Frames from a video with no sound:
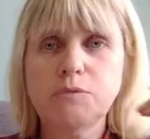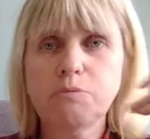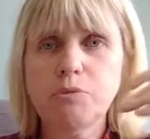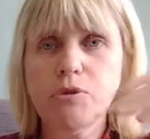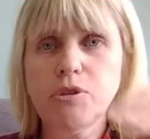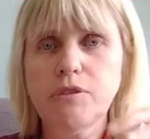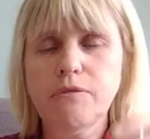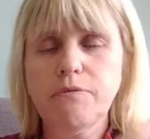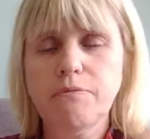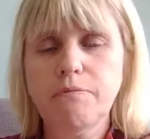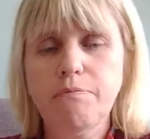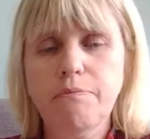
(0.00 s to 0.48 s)
but
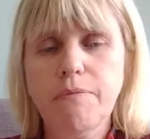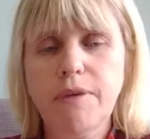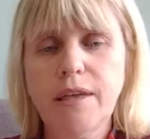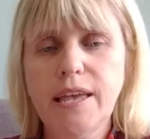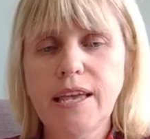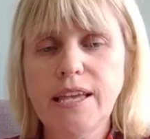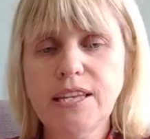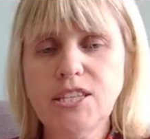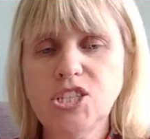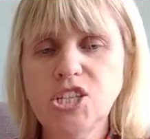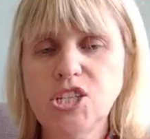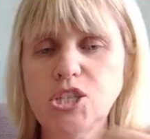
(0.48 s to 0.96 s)
the
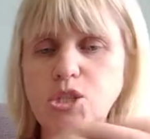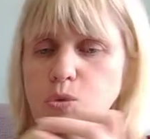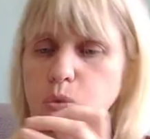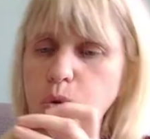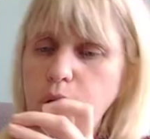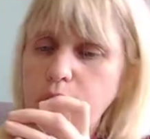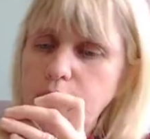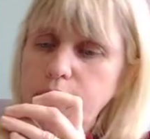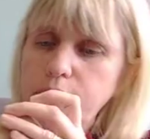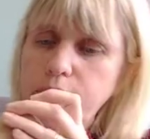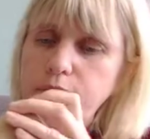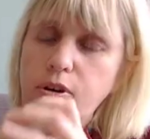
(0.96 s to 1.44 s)
easiest
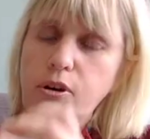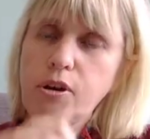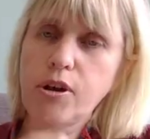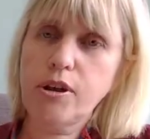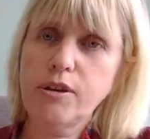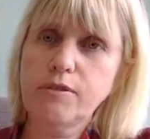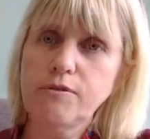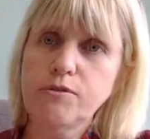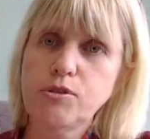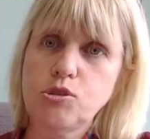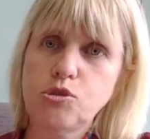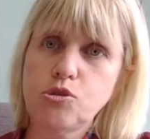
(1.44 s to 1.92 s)
way I find
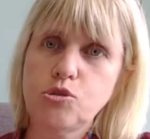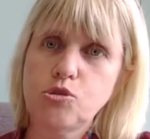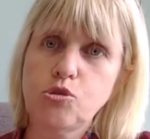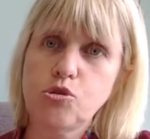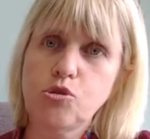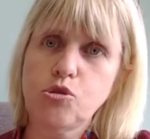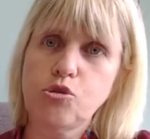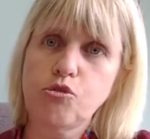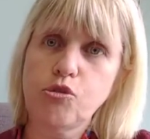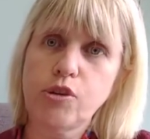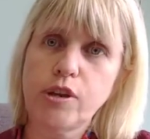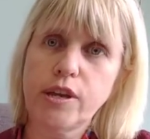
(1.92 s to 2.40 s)
of
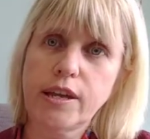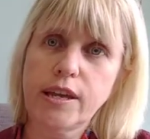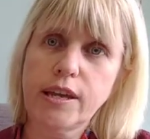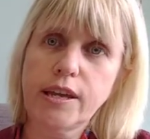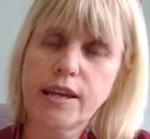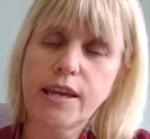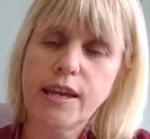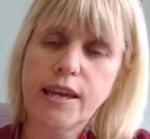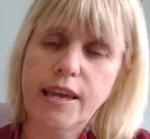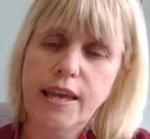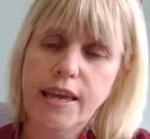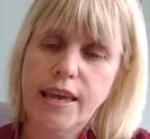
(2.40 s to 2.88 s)
storing